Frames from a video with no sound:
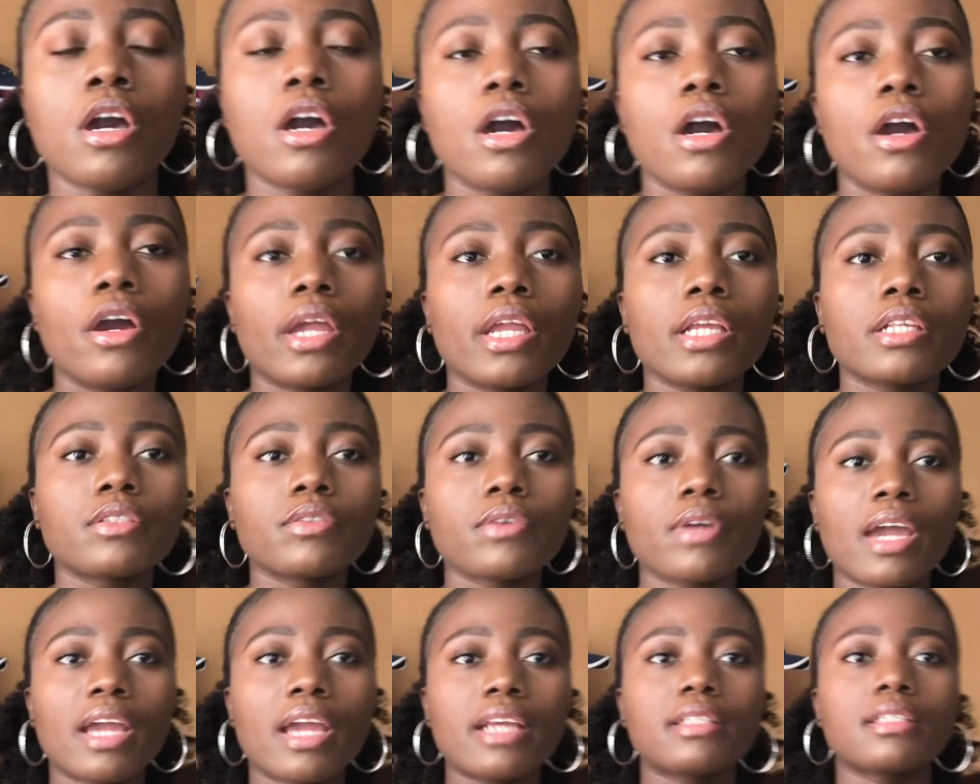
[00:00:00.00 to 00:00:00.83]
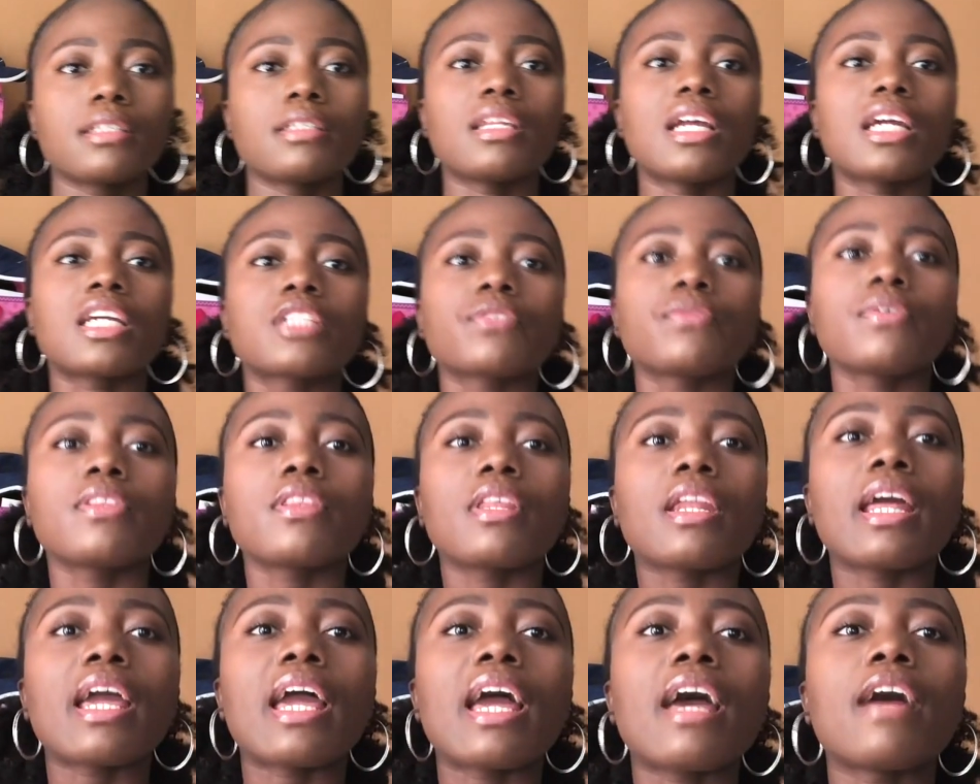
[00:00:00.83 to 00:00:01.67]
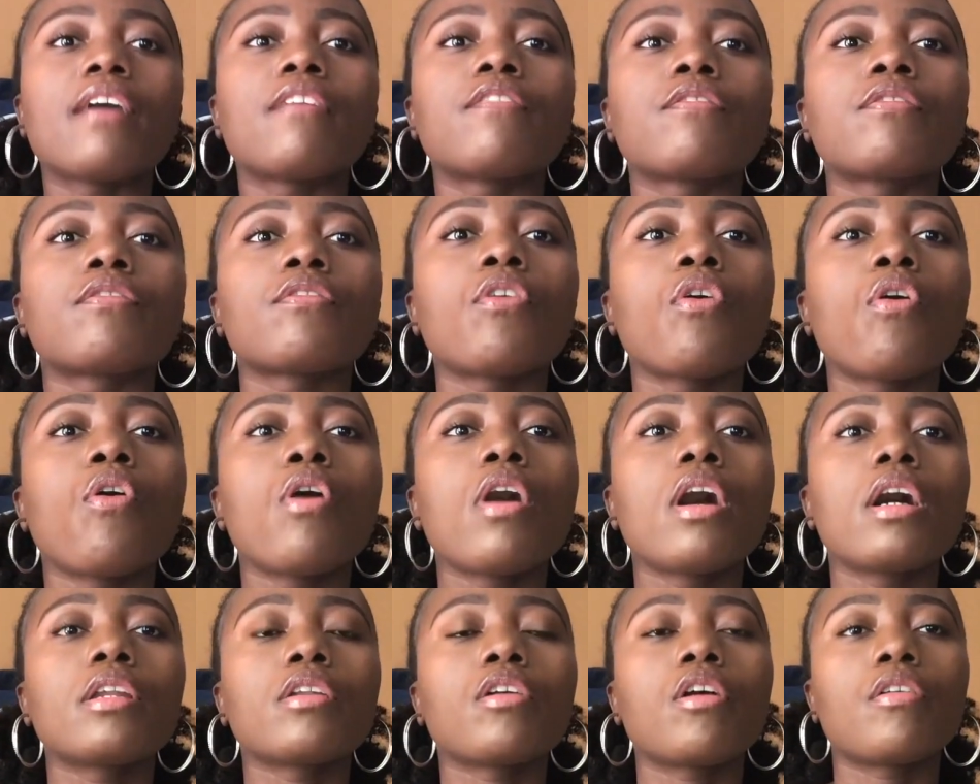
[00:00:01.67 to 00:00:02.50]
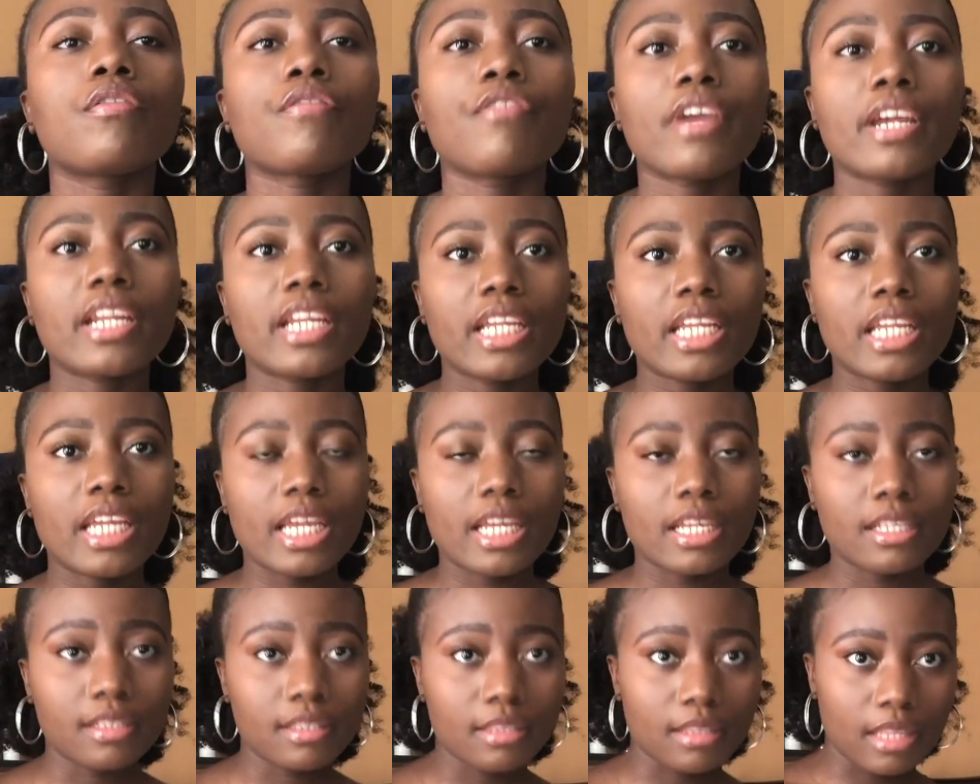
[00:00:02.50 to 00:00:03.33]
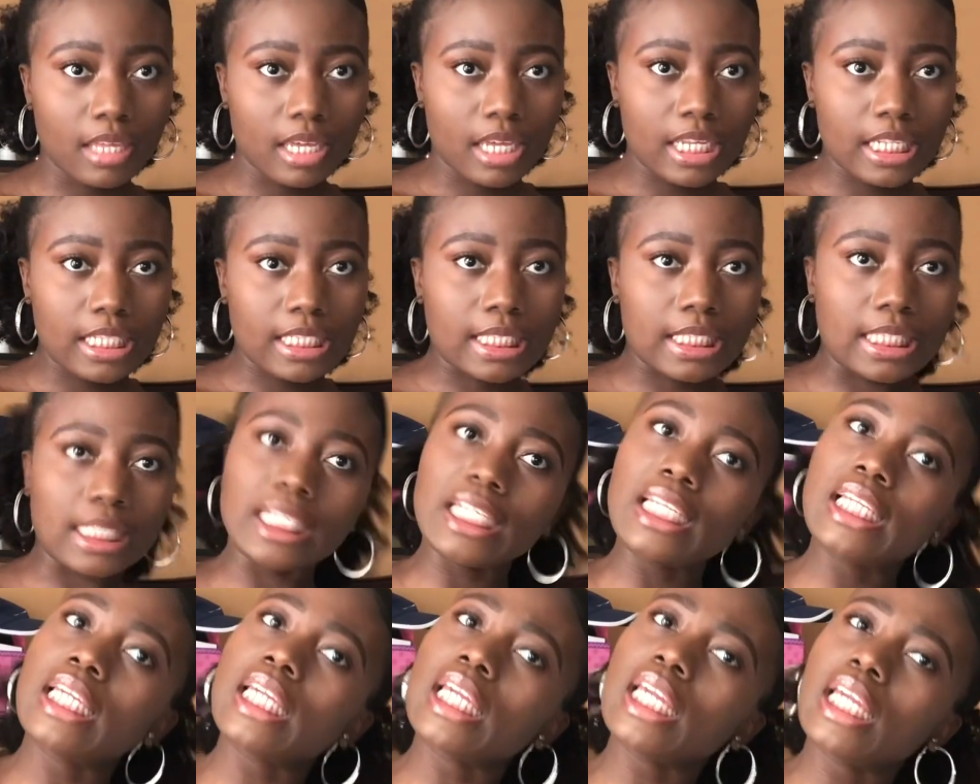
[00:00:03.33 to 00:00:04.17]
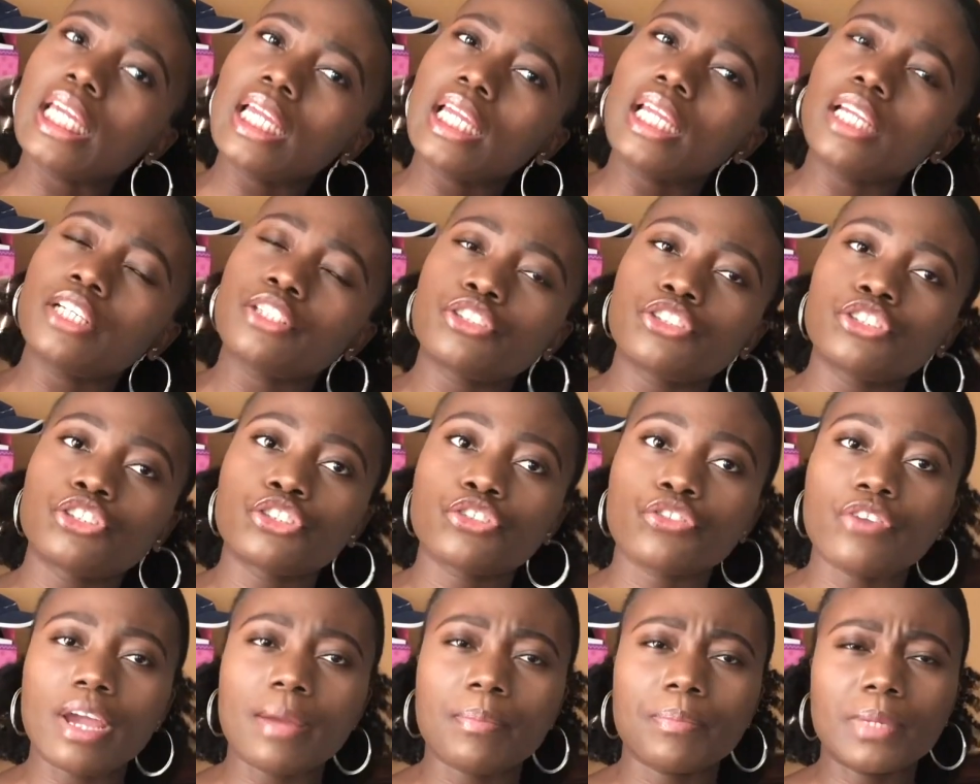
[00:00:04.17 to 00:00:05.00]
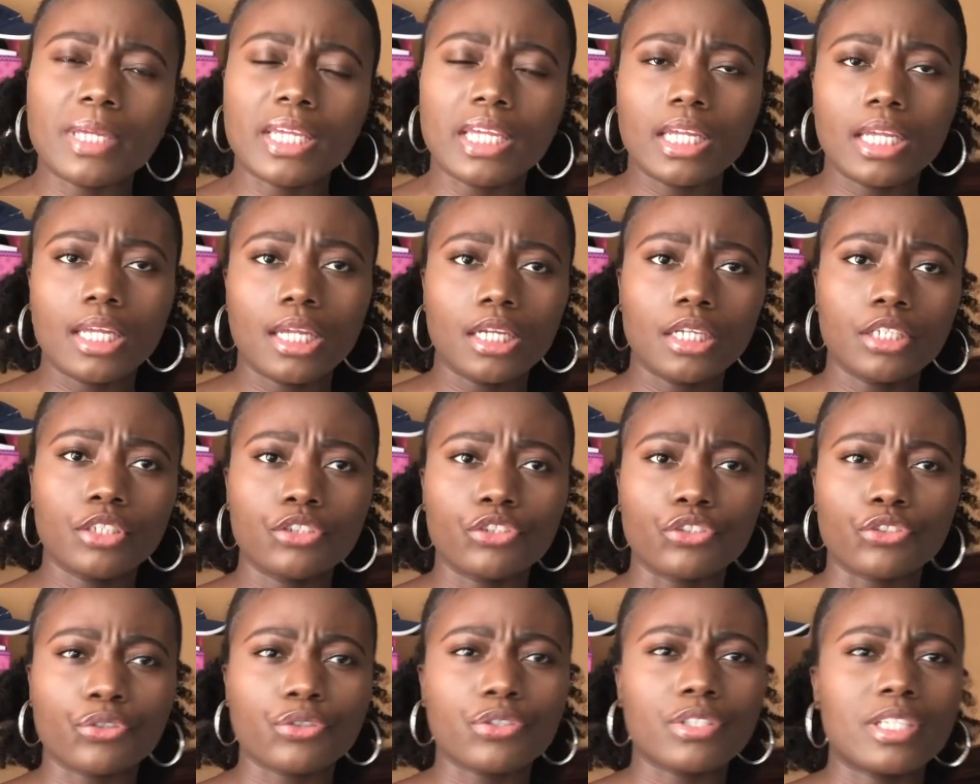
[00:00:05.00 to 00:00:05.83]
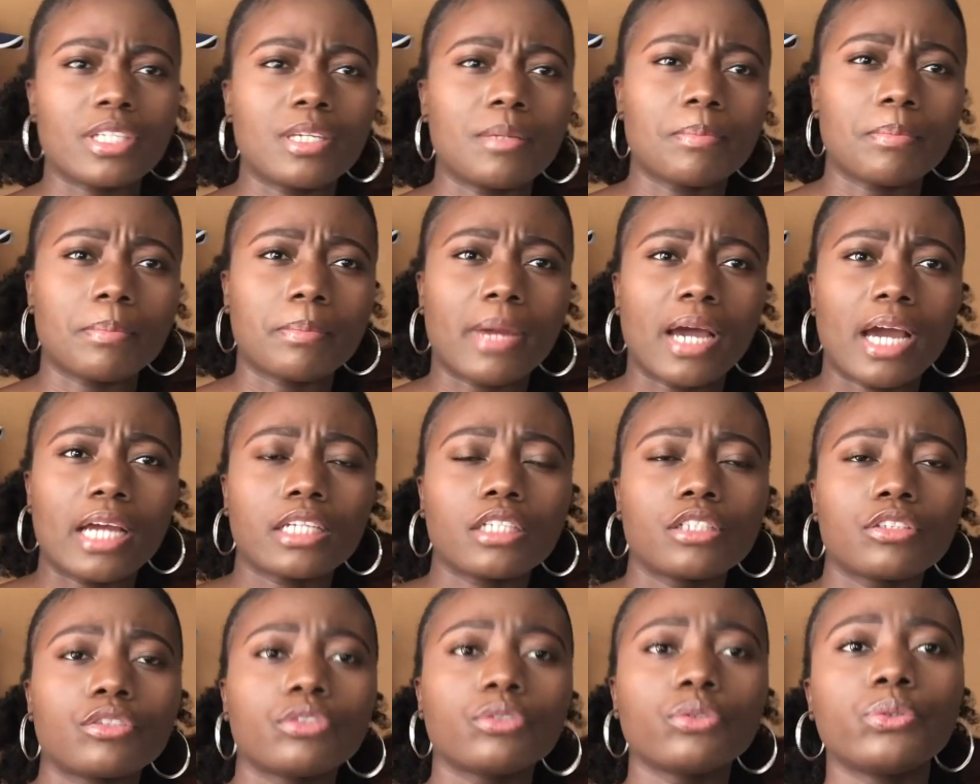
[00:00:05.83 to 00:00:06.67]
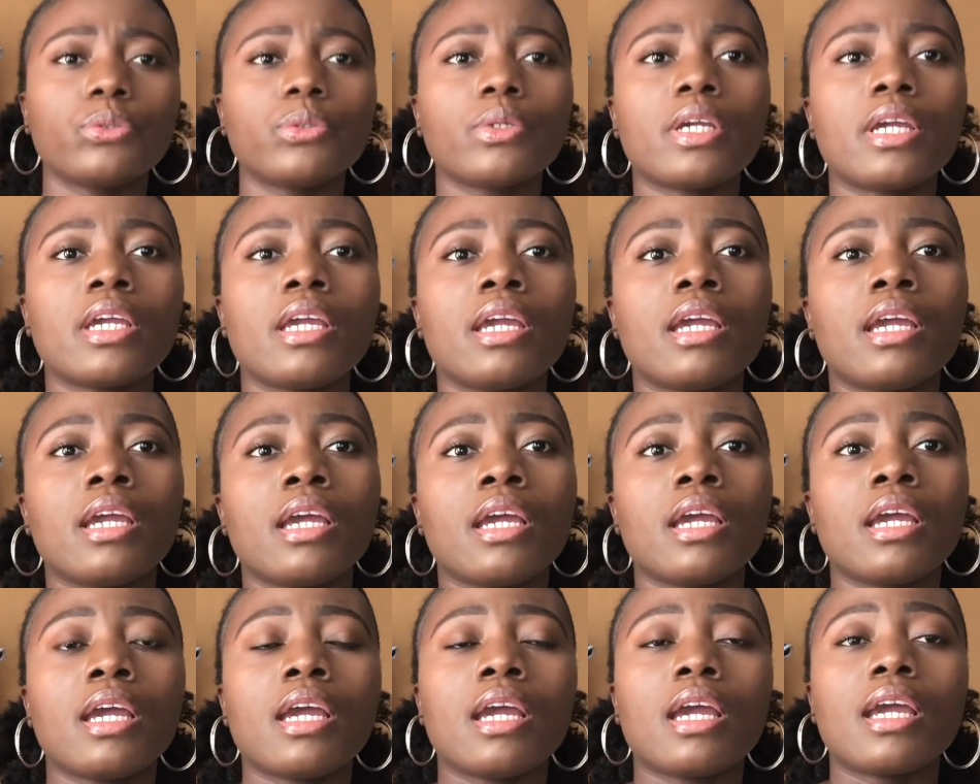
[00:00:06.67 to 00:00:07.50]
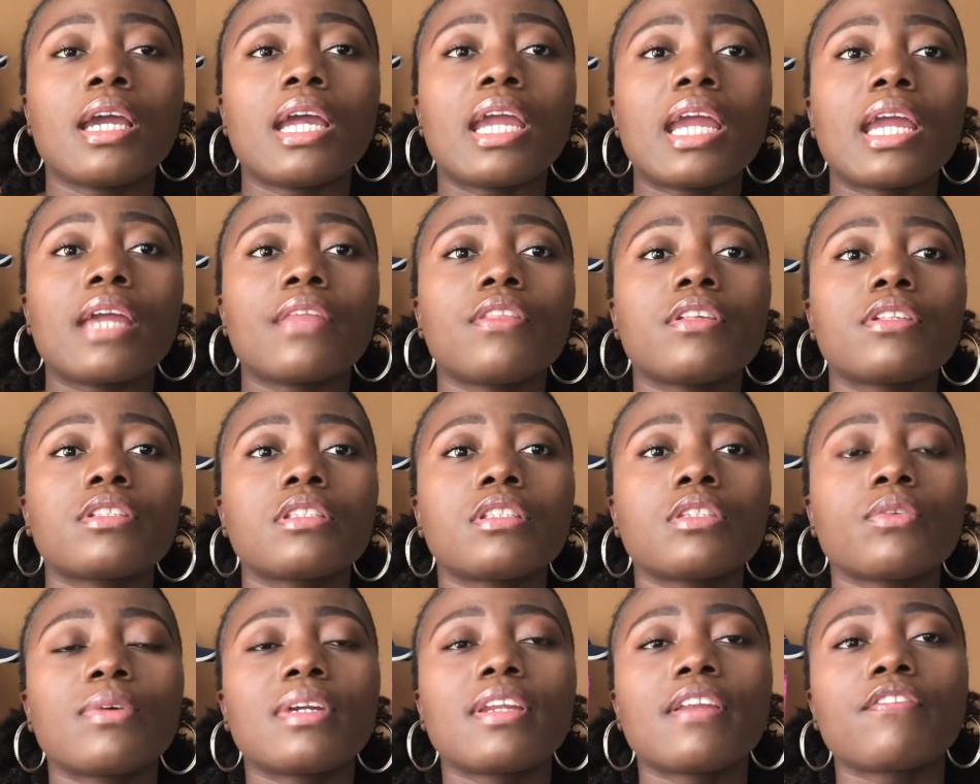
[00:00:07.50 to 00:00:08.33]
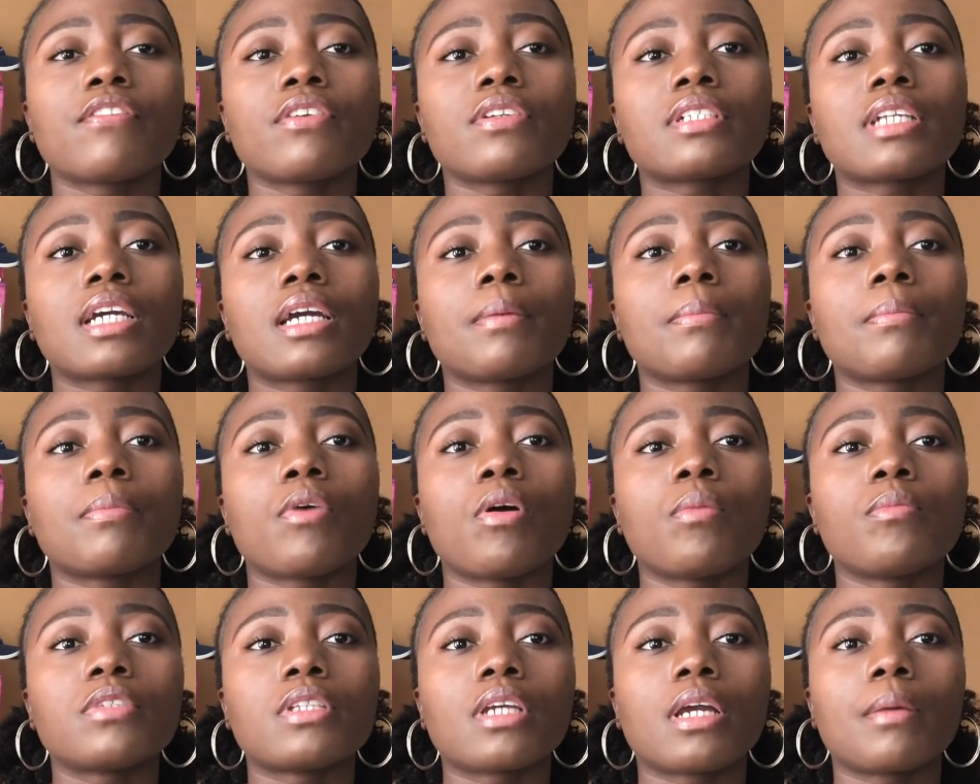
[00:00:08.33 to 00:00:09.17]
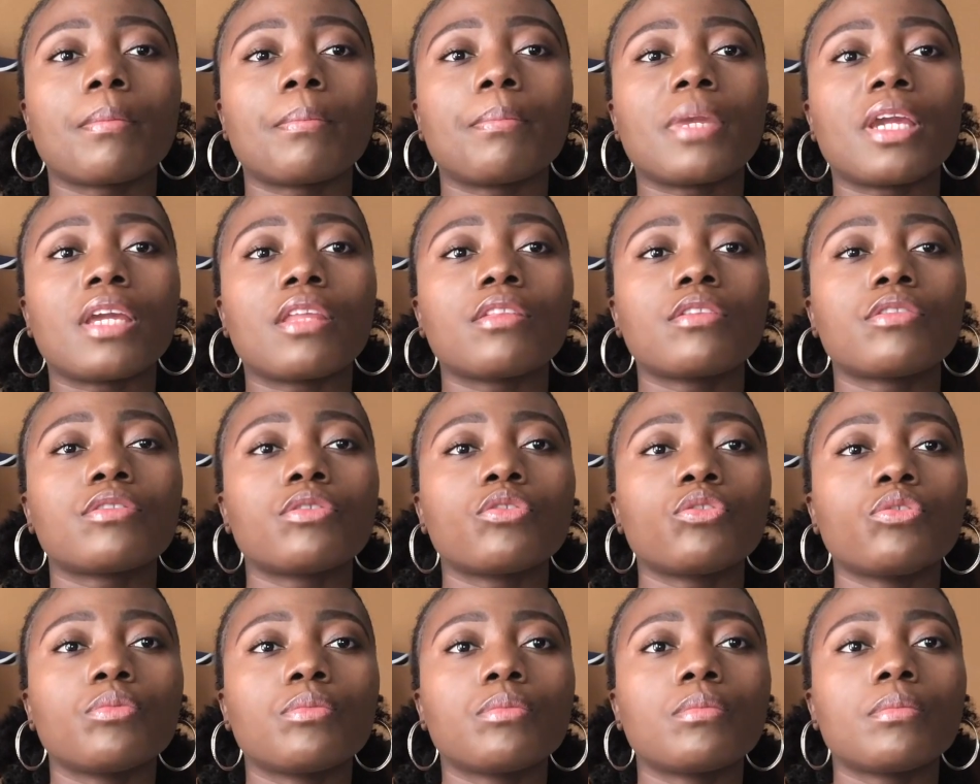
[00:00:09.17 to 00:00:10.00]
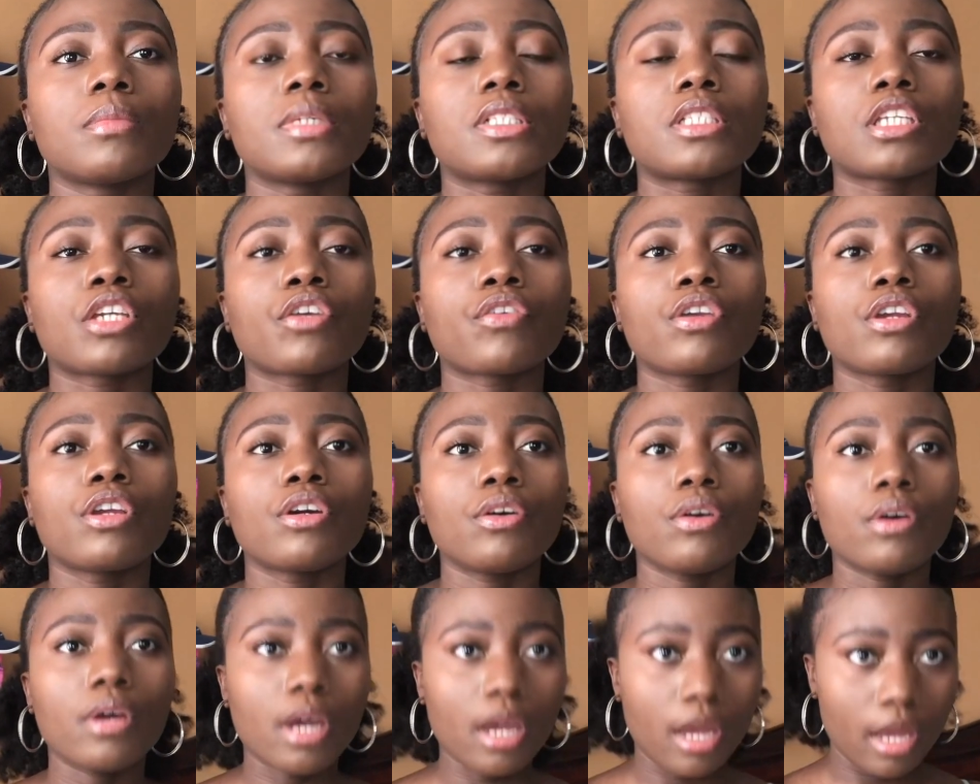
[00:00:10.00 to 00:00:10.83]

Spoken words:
Okay, so guys, the next one that I have on already is the slinky strappy jersey bodysuit, and this is the one that feels like almost like a bathing suit material.